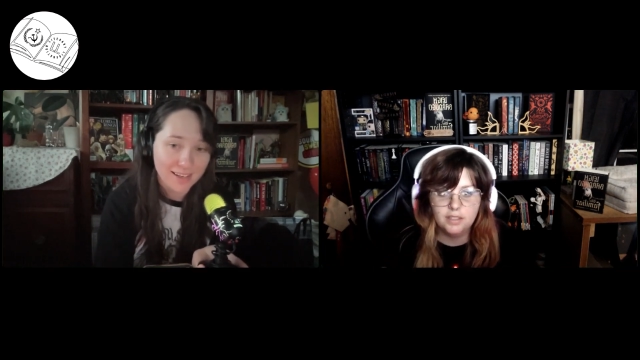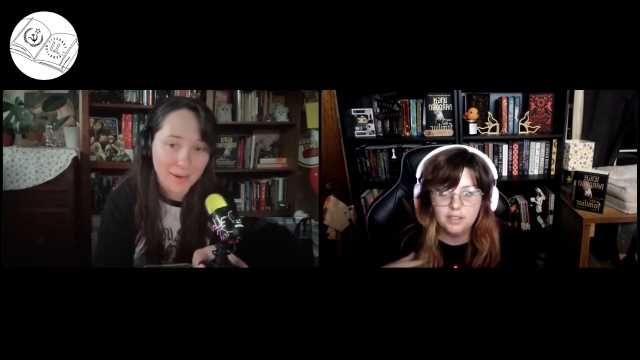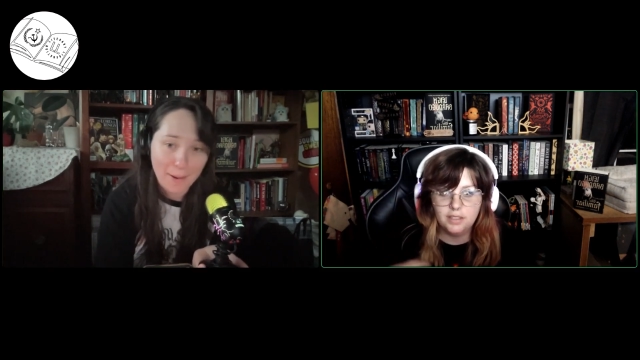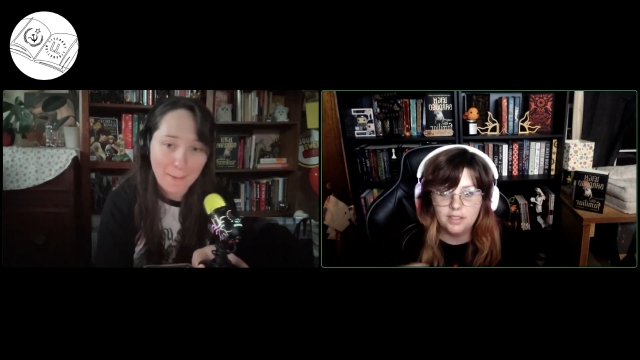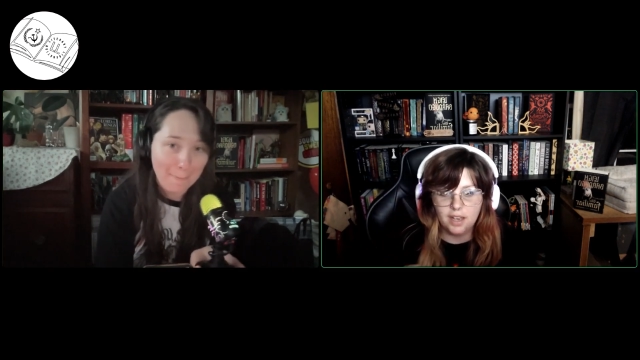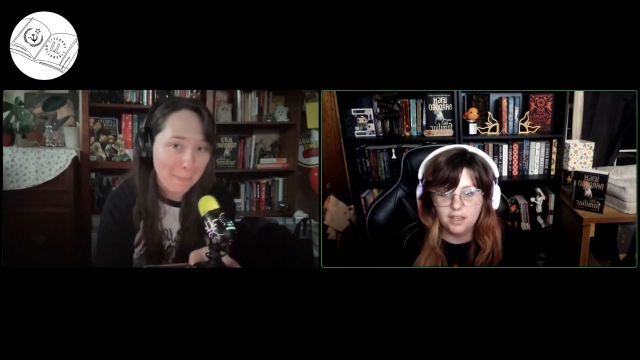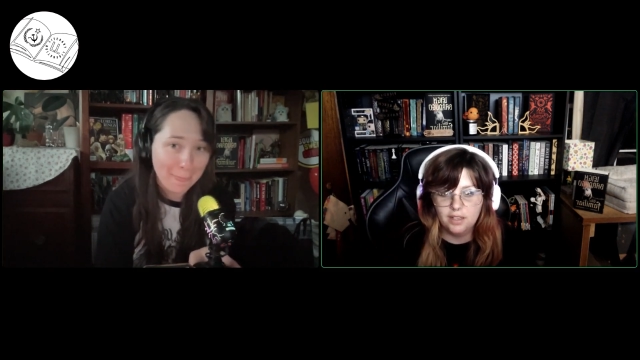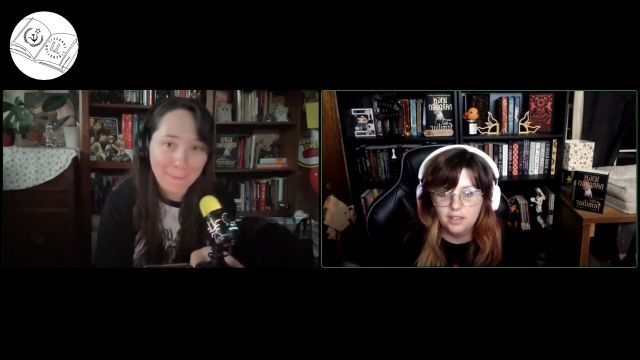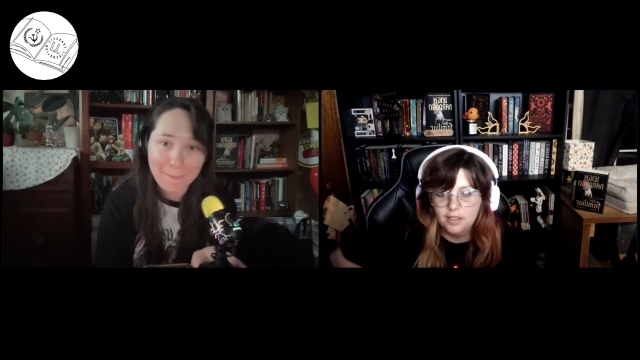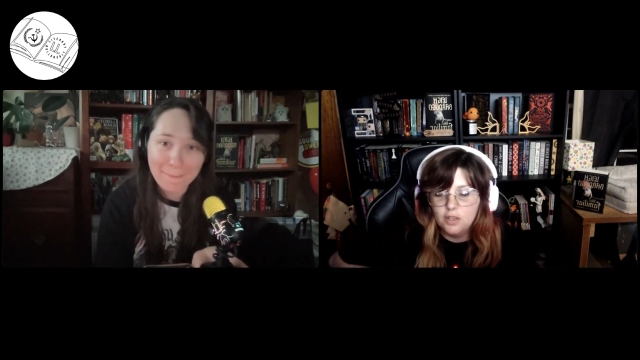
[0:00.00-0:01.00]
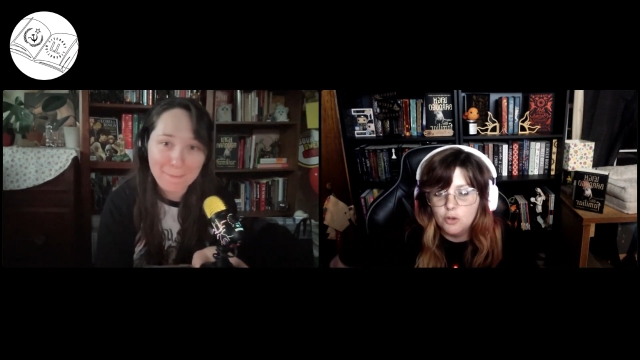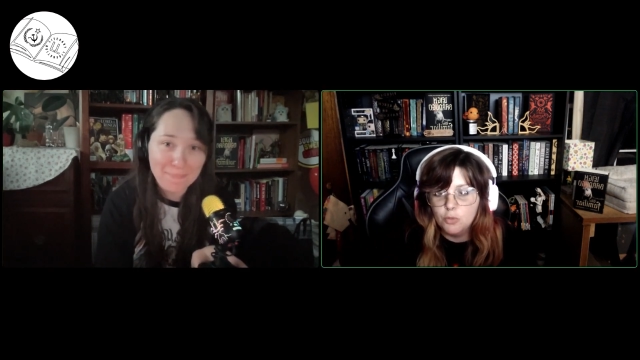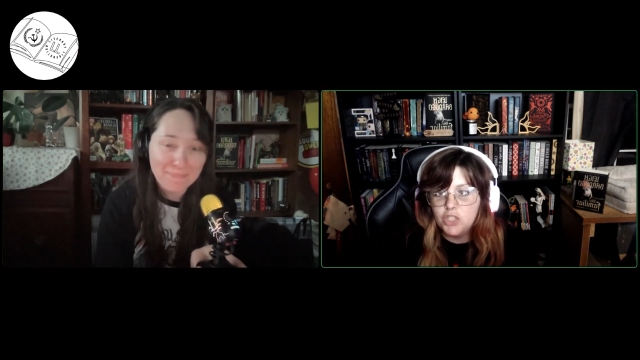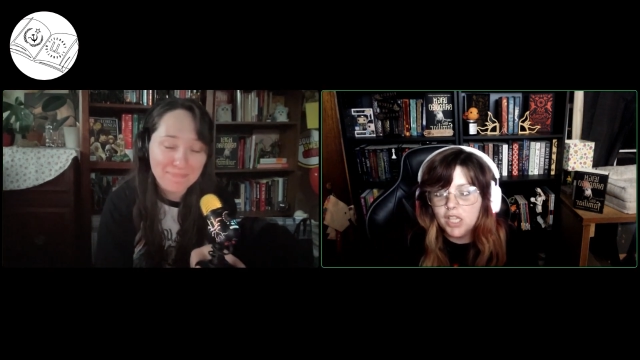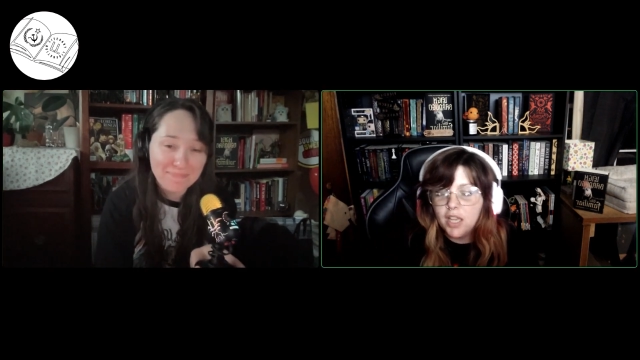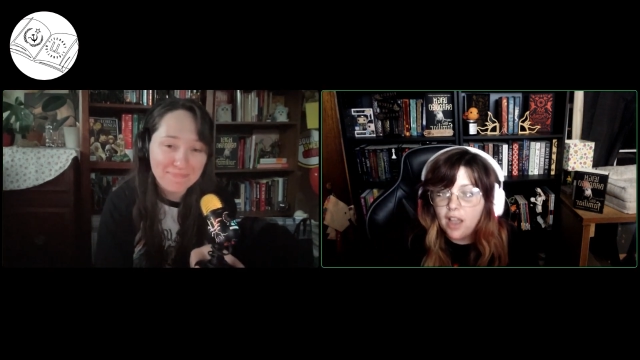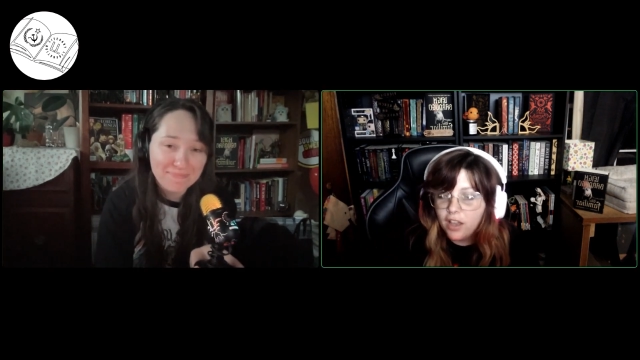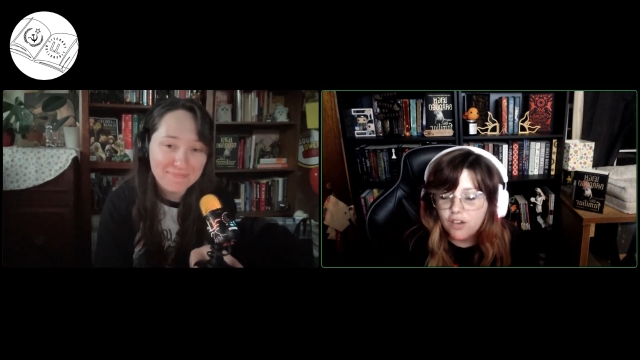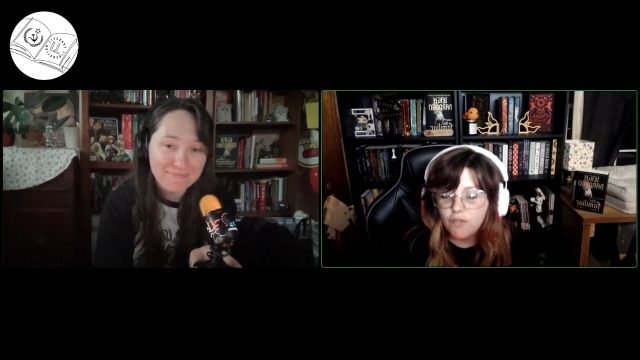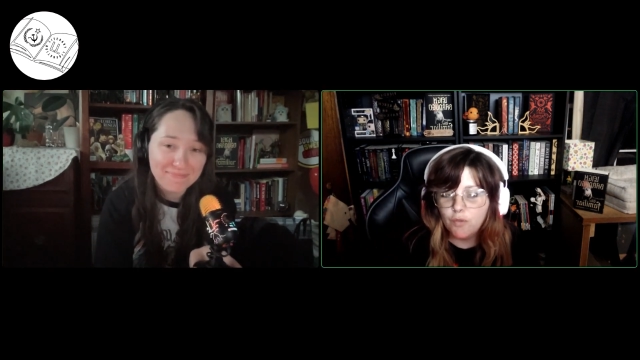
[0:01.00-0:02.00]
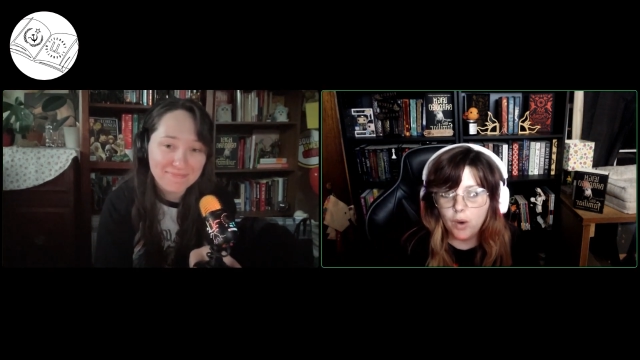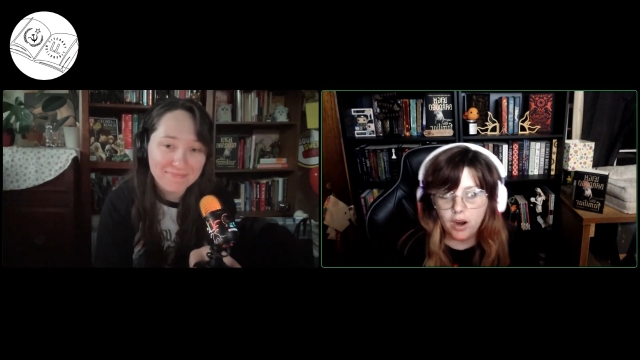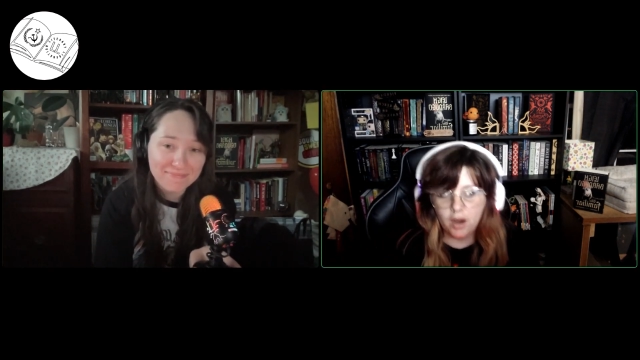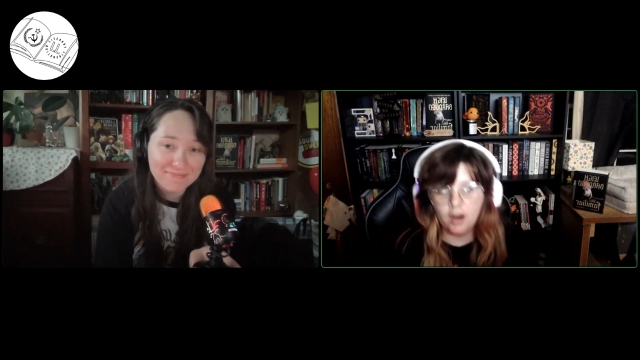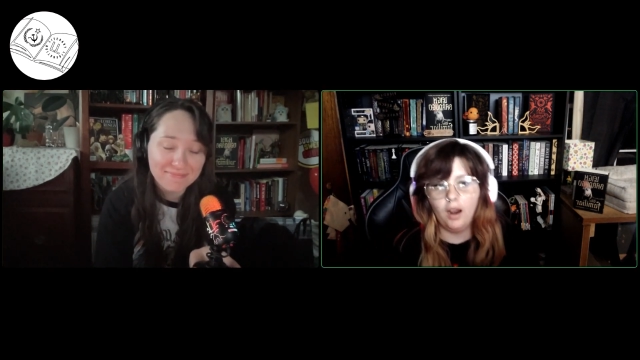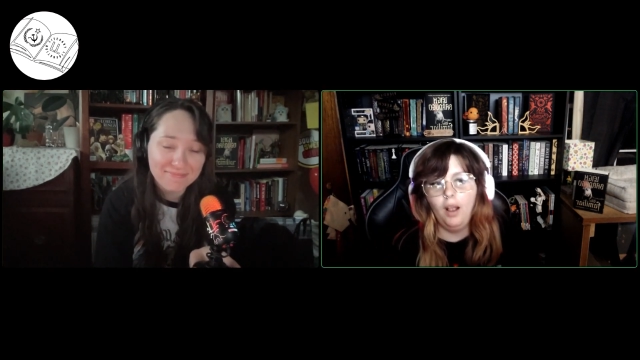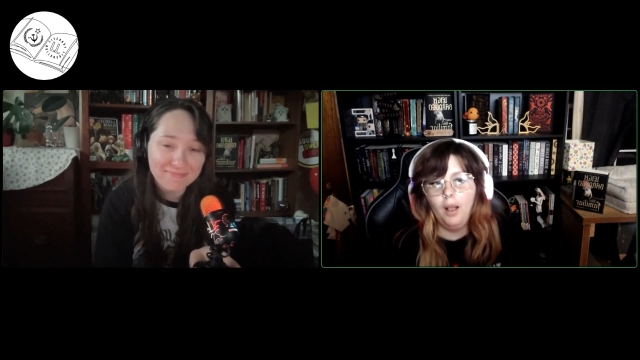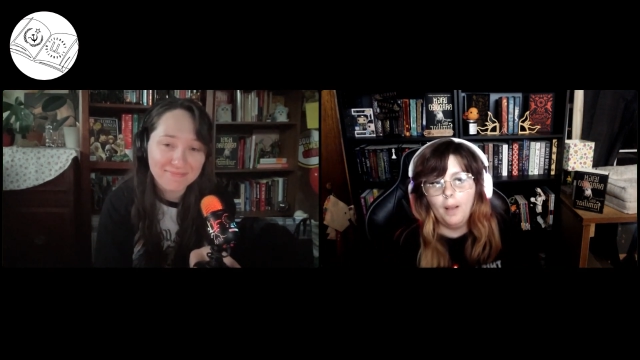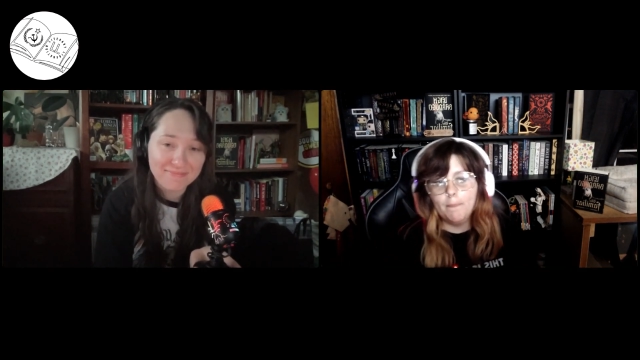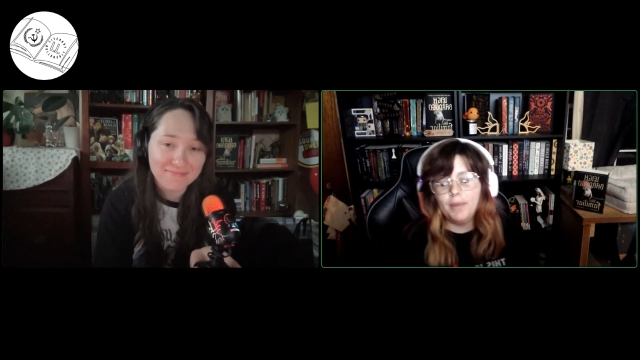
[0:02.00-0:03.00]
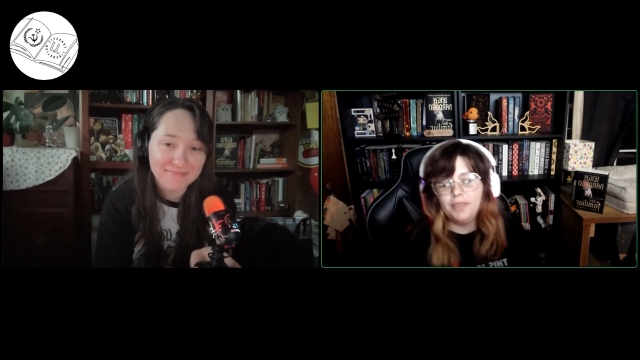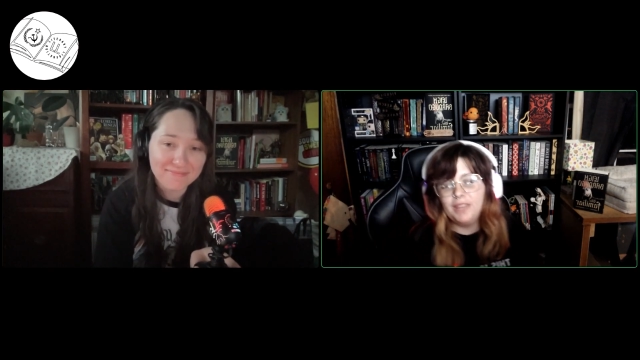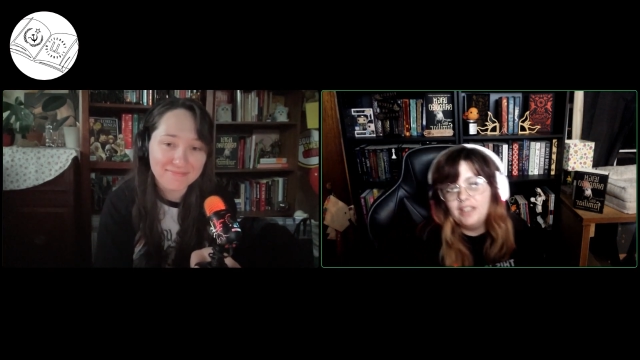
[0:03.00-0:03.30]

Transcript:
Speaker 1: Yeah. Which they kind of were, but then